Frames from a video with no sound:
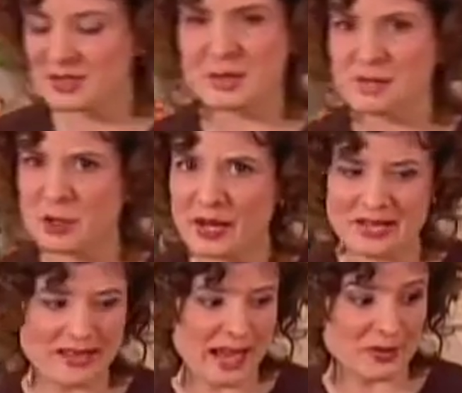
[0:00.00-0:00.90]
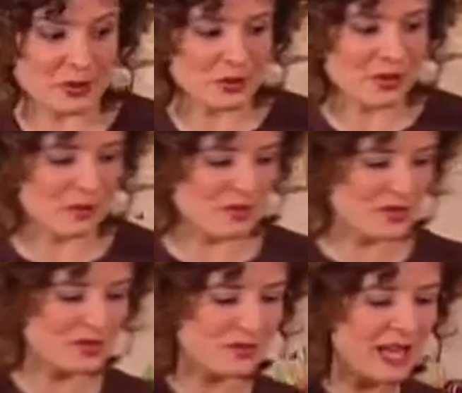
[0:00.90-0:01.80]
So let me go ahead and add the cucumber
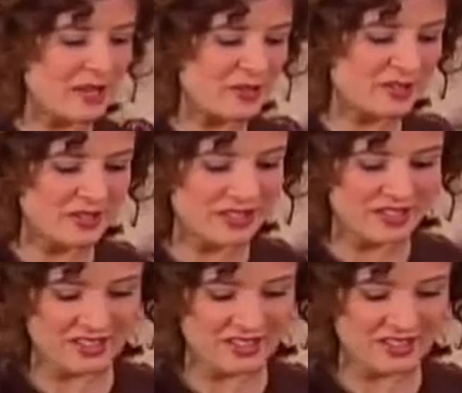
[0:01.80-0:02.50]
to this platter.